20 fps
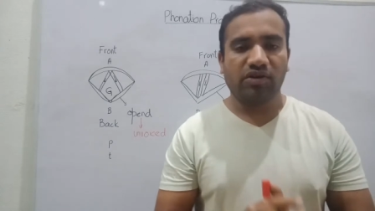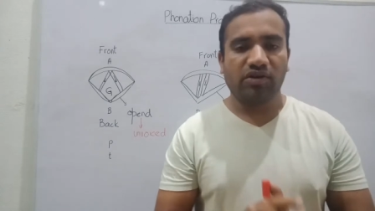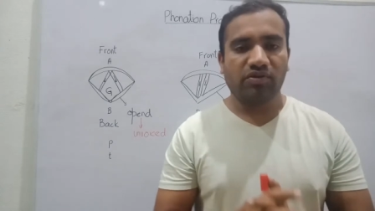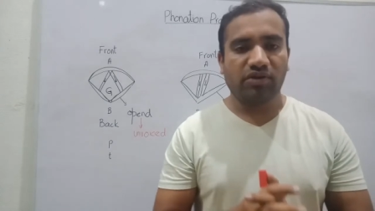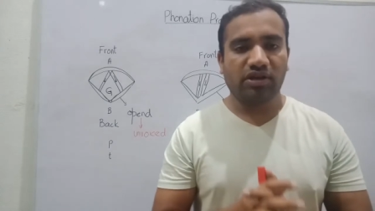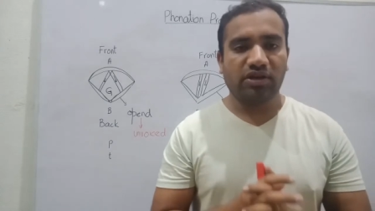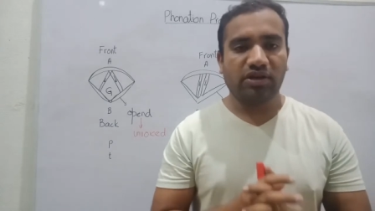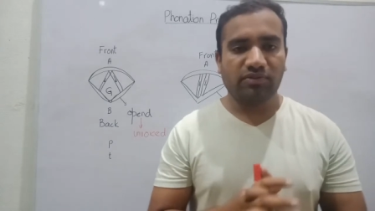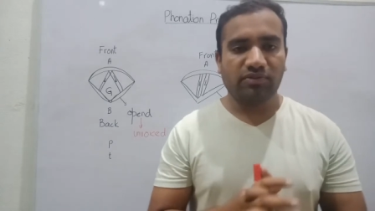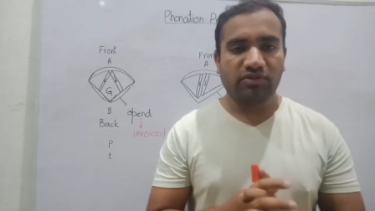And
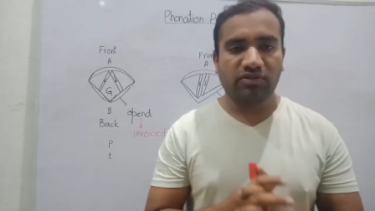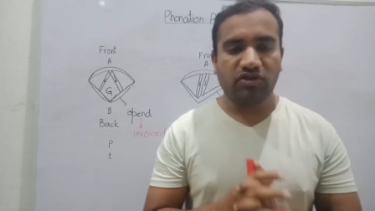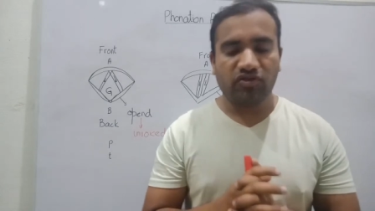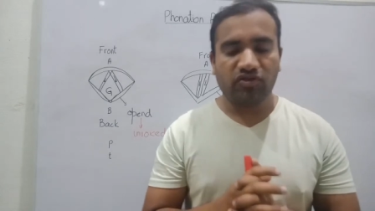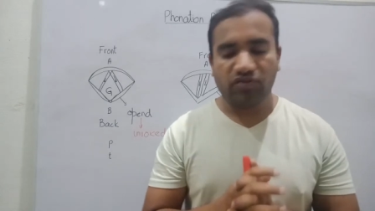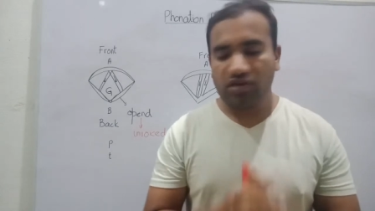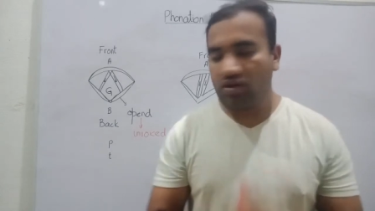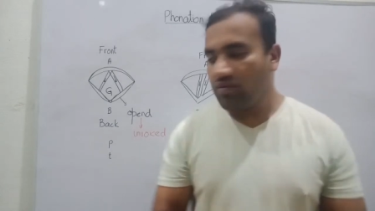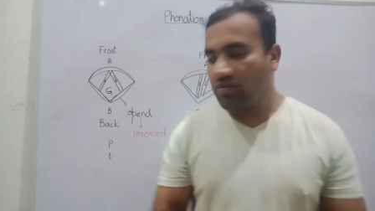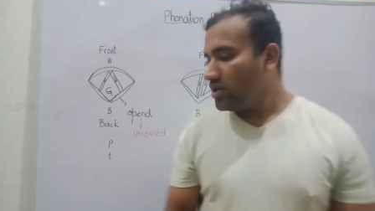you can observe the
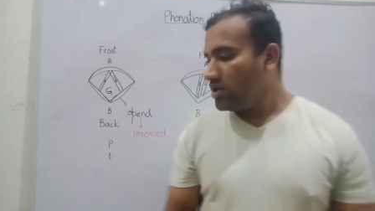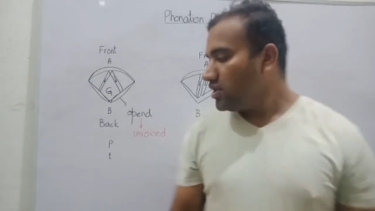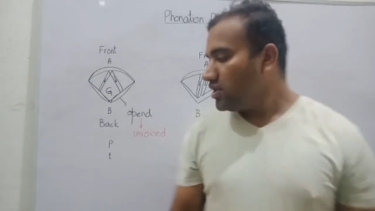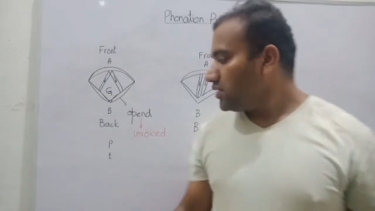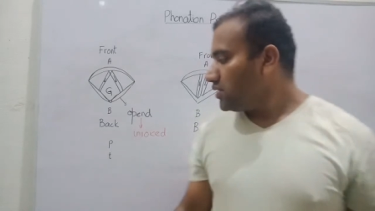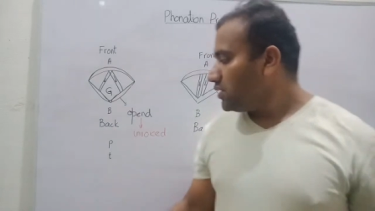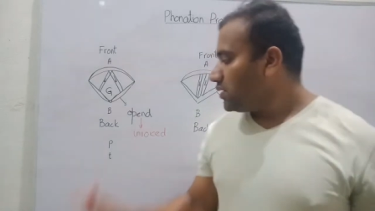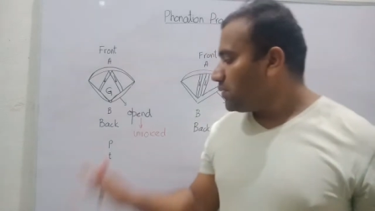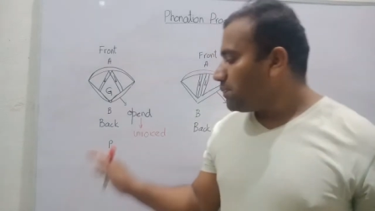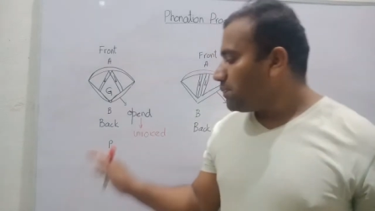sound
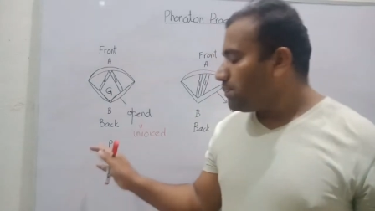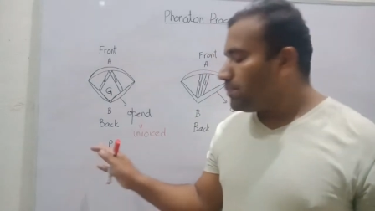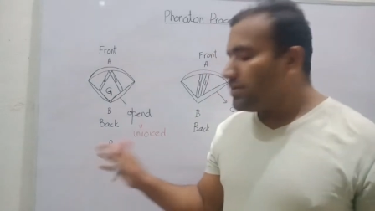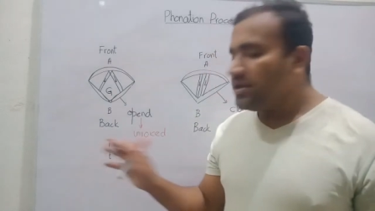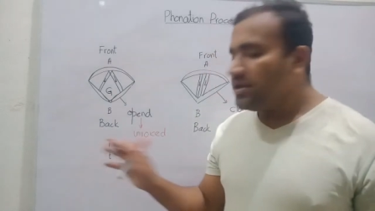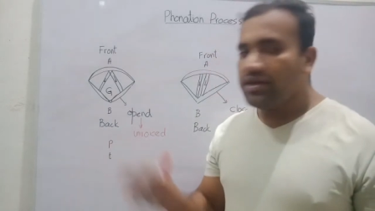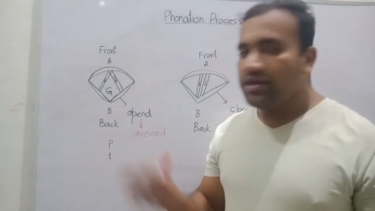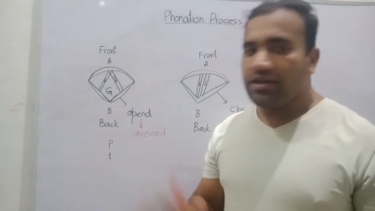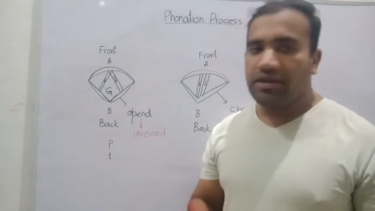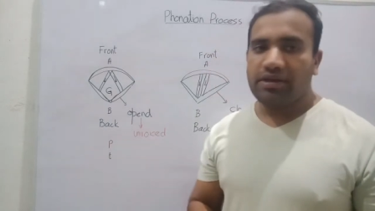
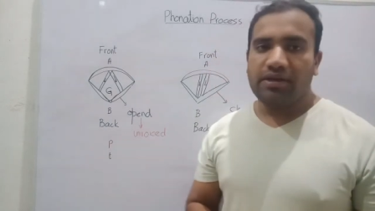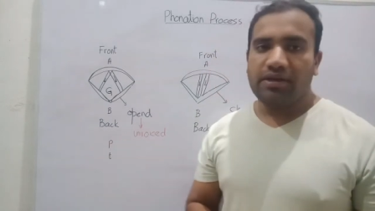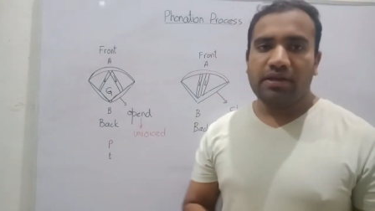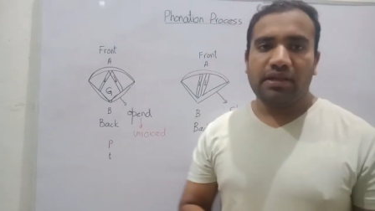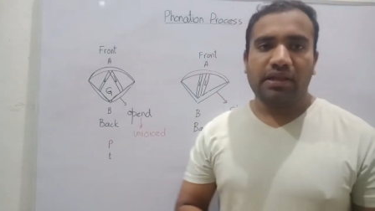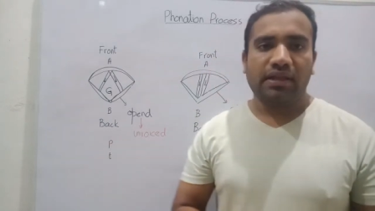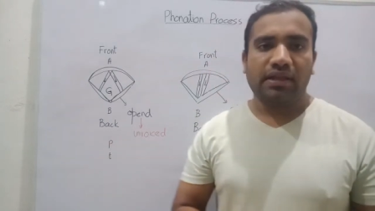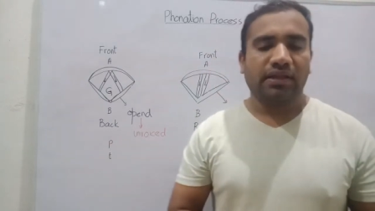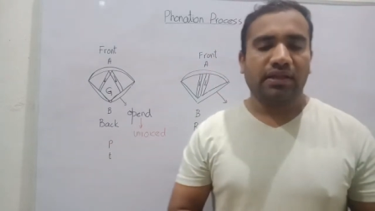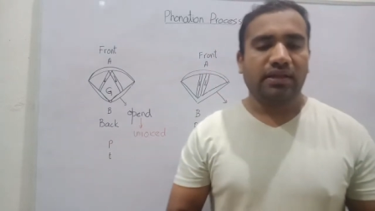P,
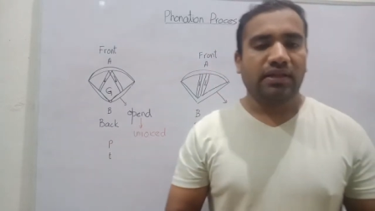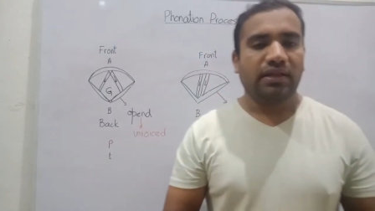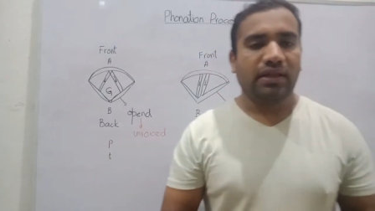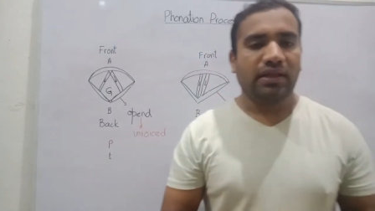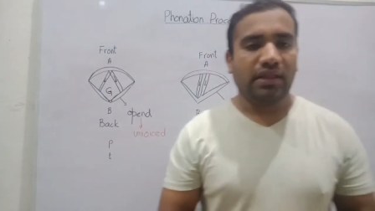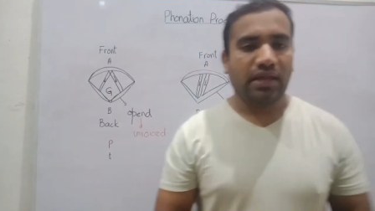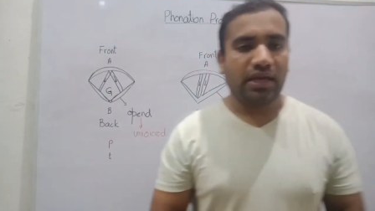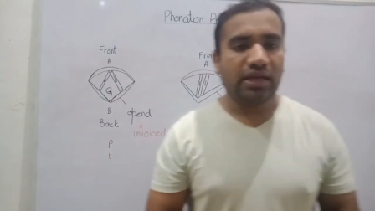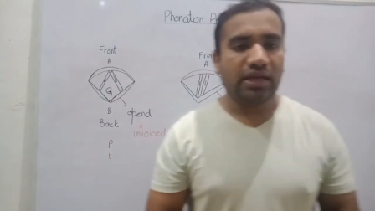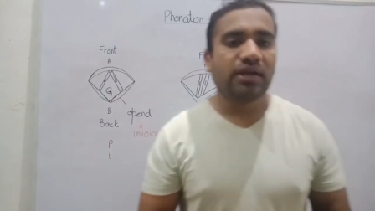
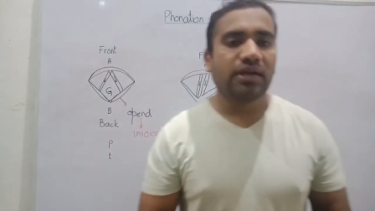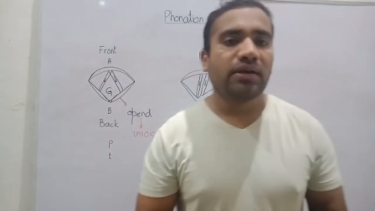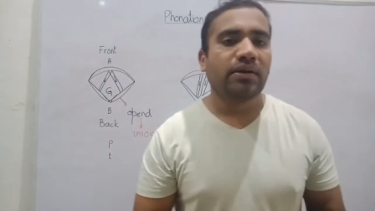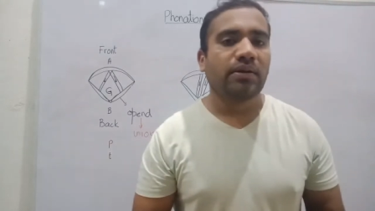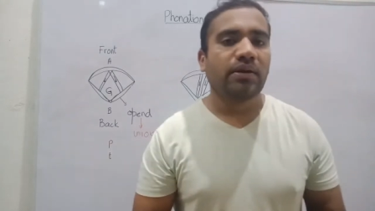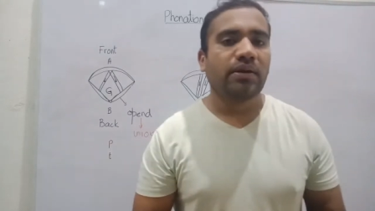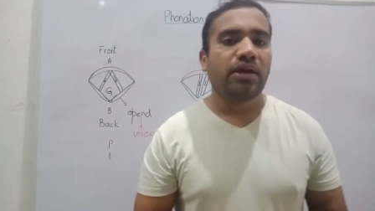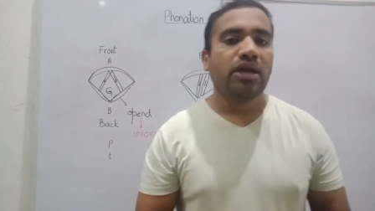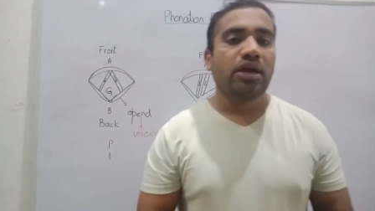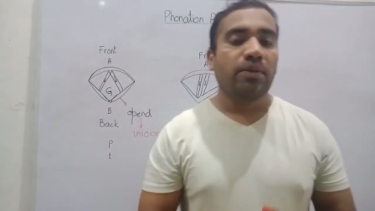like
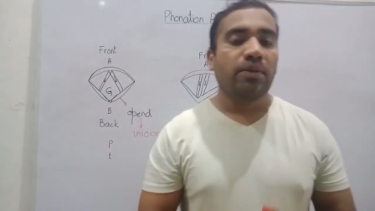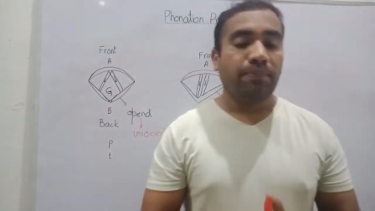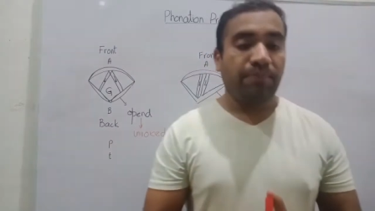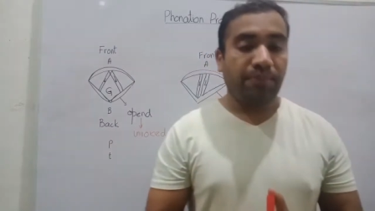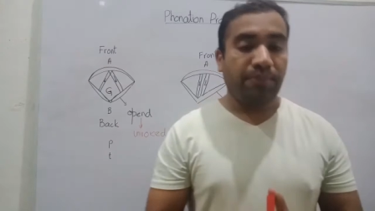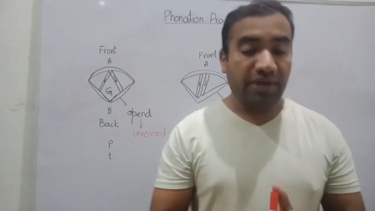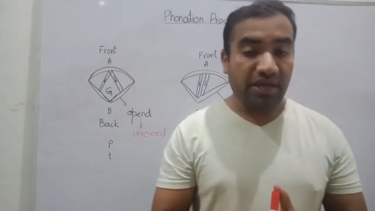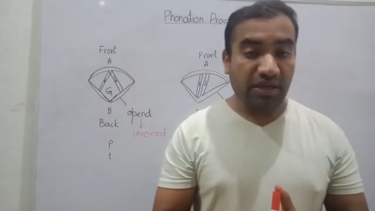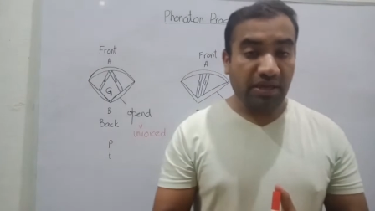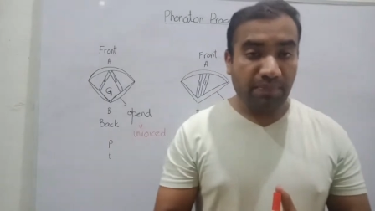
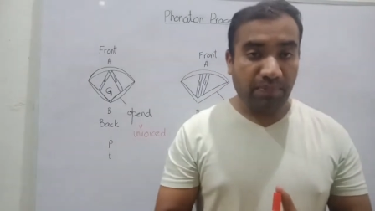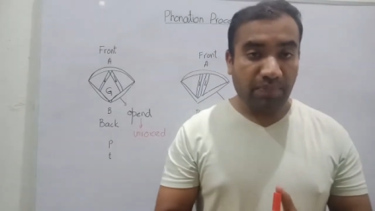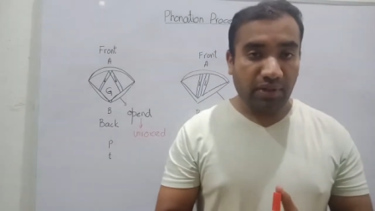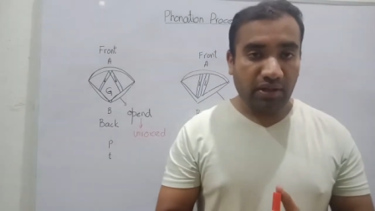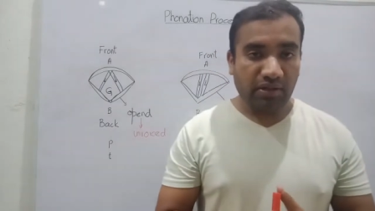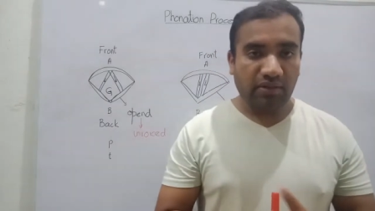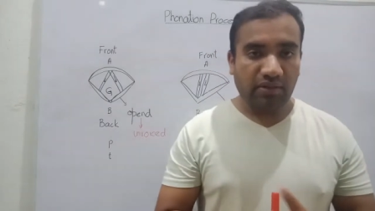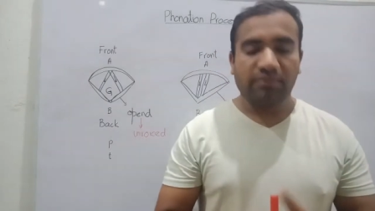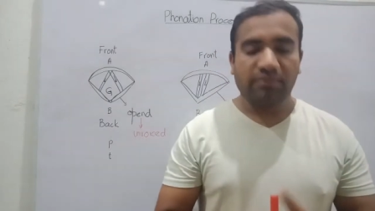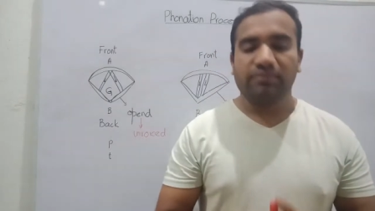
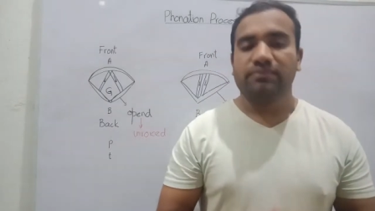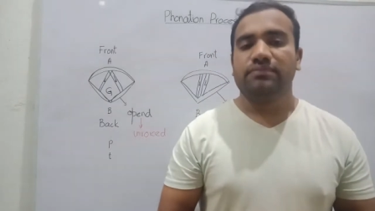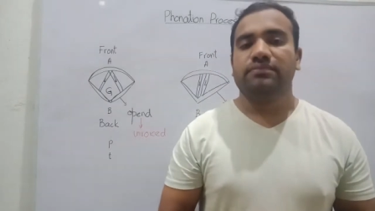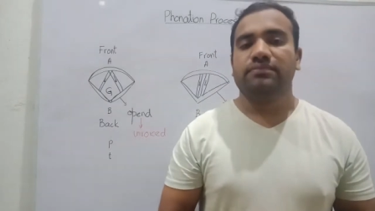people,